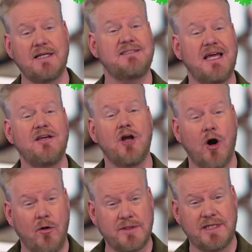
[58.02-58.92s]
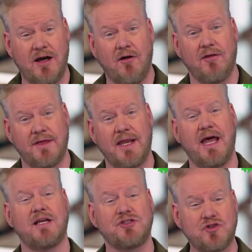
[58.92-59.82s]
stayed in a hotel that
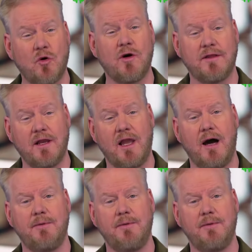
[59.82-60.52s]
had a store in the lobby